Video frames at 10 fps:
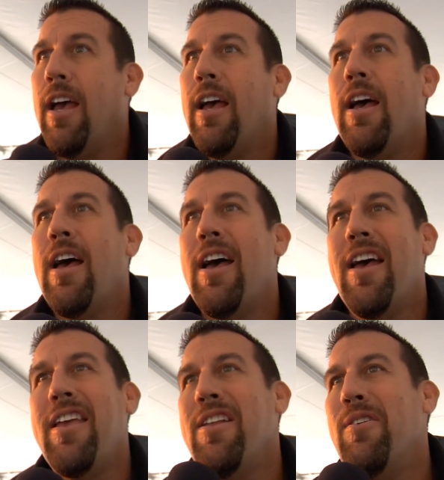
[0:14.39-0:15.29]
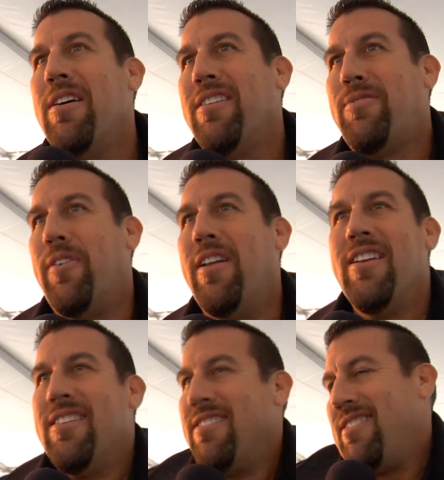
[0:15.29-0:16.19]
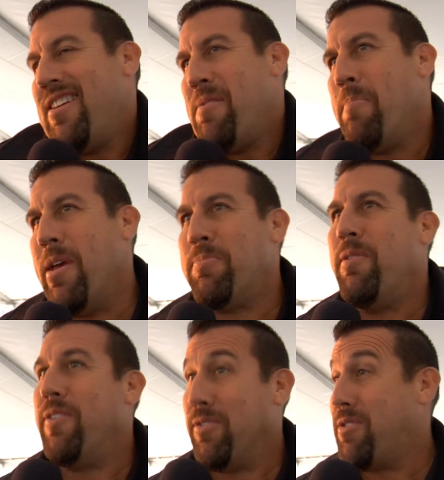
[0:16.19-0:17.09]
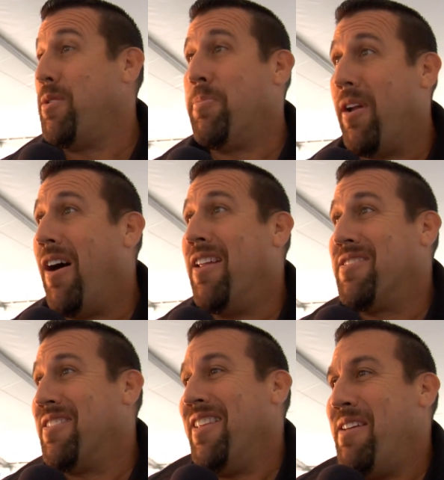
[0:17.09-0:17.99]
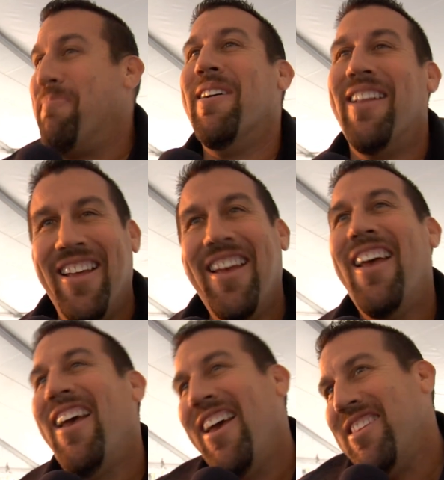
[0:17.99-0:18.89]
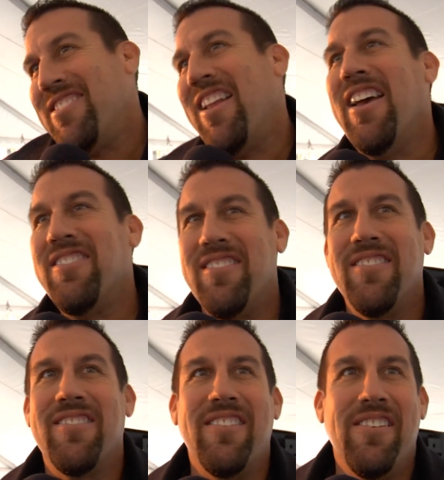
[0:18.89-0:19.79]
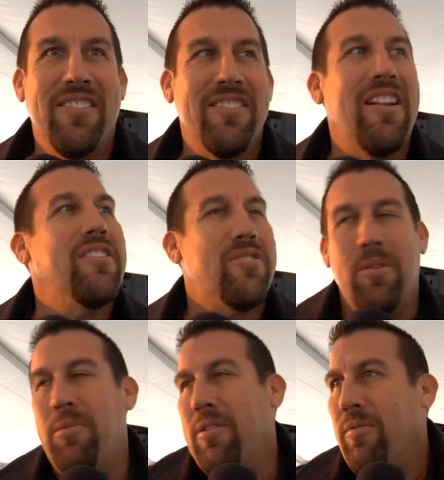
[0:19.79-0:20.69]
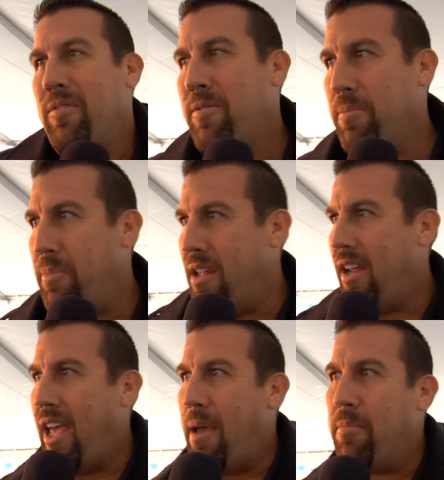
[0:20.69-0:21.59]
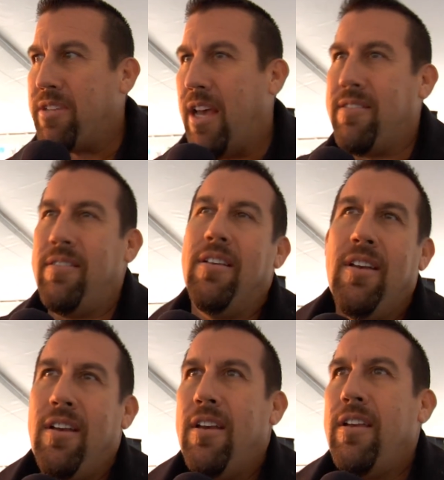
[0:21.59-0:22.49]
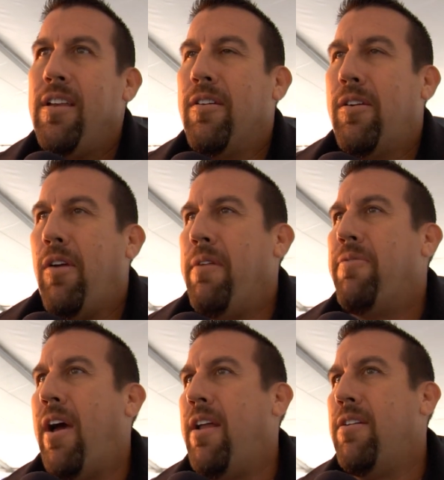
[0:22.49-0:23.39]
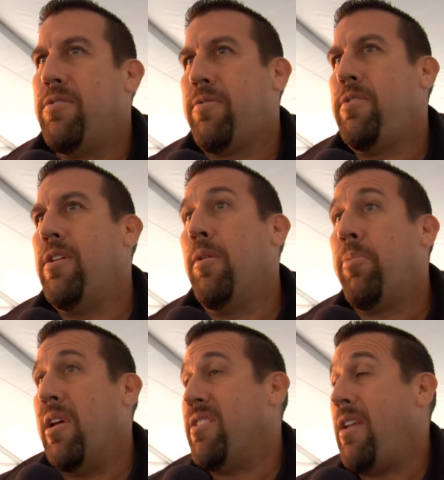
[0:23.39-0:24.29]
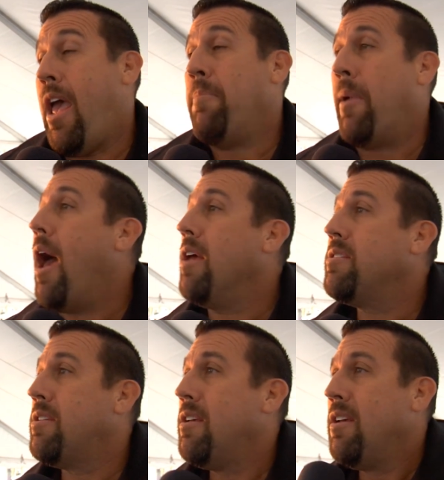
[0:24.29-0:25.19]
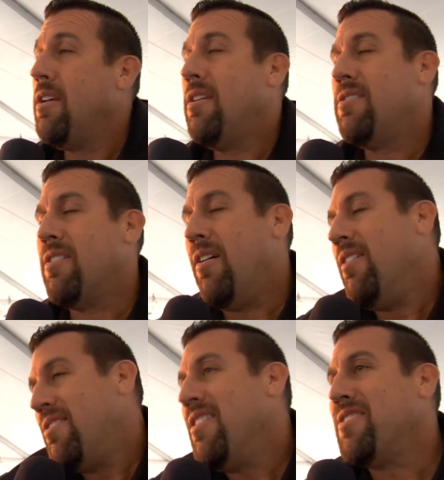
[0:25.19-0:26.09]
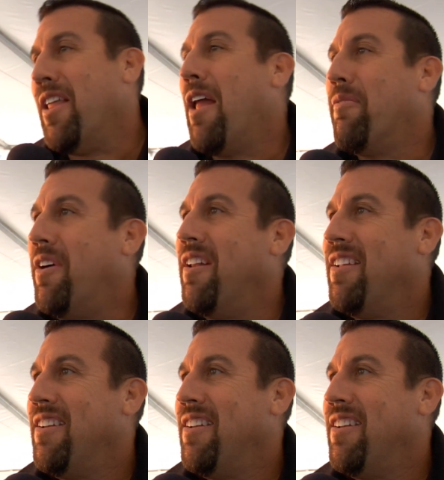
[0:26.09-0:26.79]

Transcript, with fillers: Uh, you know, it's funny. It makes me feel stupid, honestly, but it's nice, and it's you know, it's a nice tribute to be in a game that's got you know, great fighters, you know, present and past. So it's it's a lot of fun.